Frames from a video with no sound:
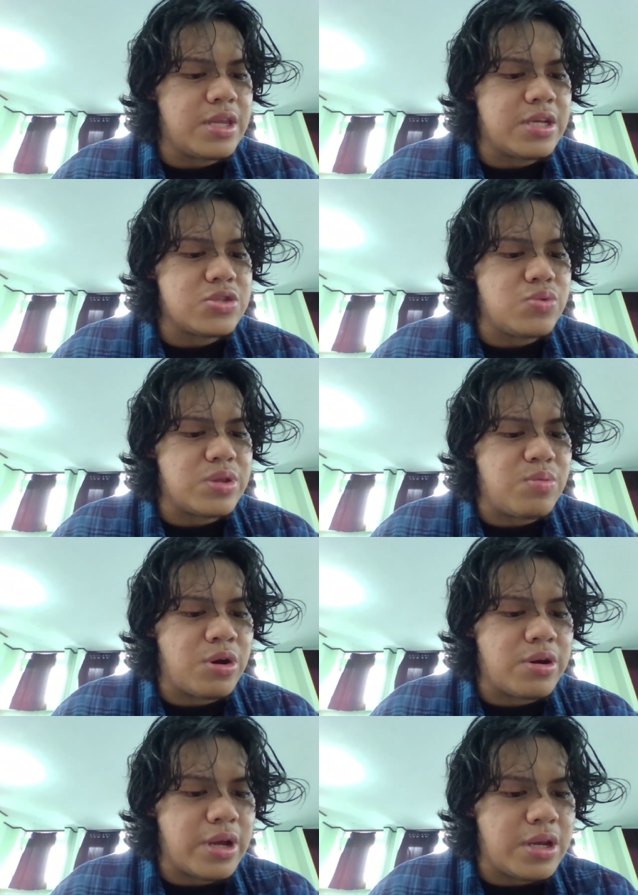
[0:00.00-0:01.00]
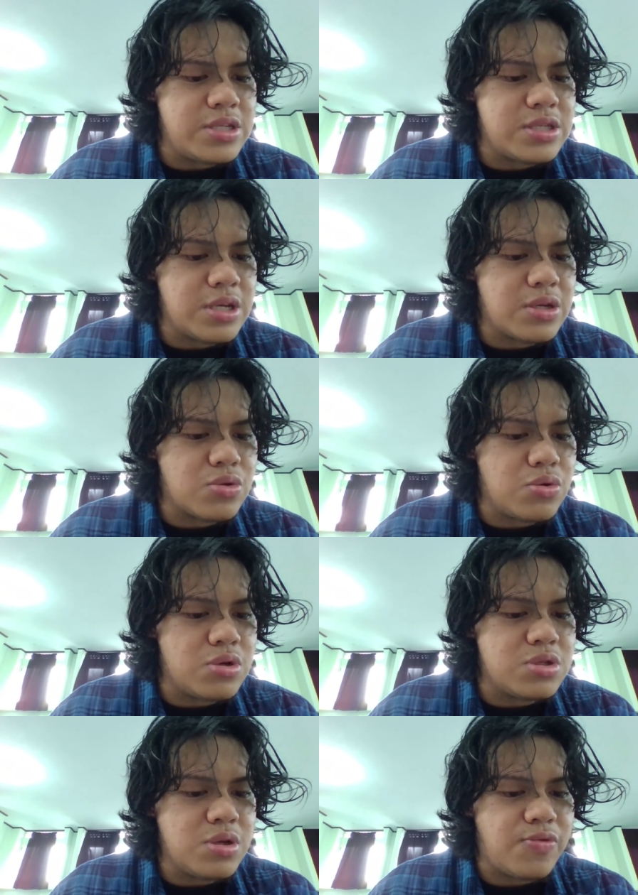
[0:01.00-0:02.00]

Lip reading: things with more realistic tools.